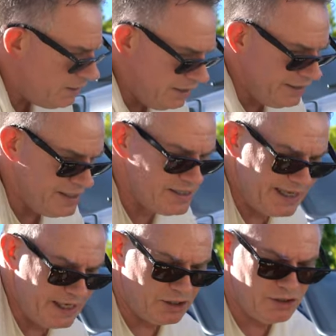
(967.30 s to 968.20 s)
like this.
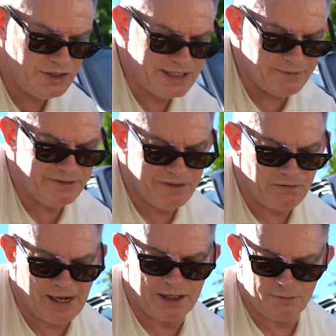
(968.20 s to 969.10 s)
Again, a good depth of the
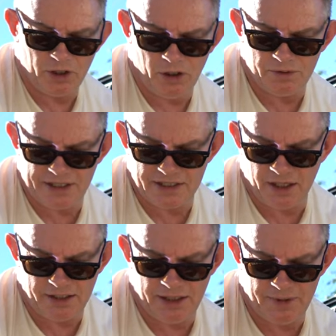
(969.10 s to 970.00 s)
rag. I'm not holding it
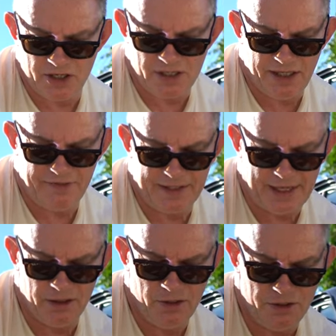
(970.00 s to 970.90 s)
tightly, I'm just leaving
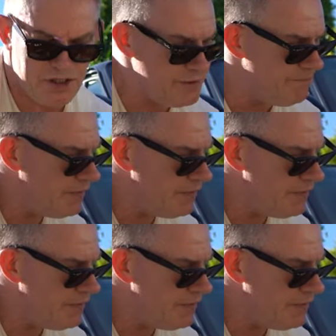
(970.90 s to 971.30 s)
that loose